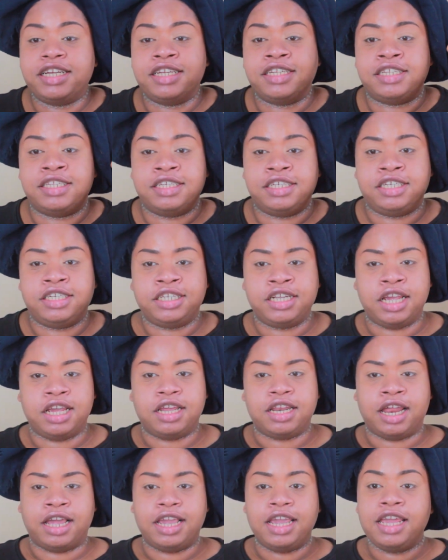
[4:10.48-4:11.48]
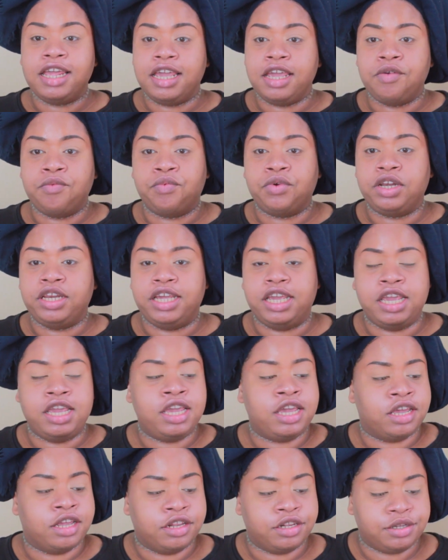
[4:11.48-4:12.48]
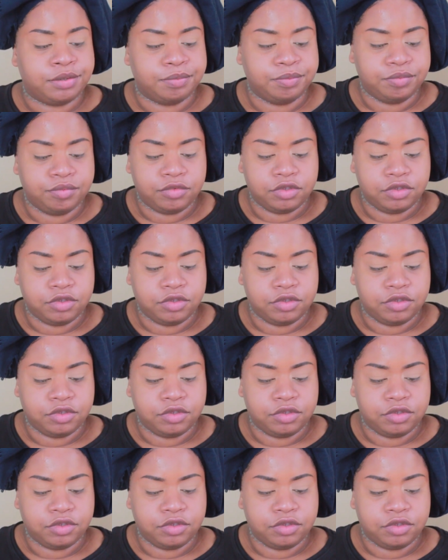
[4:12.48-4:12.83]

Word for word: is the shit. Like, it, it really is.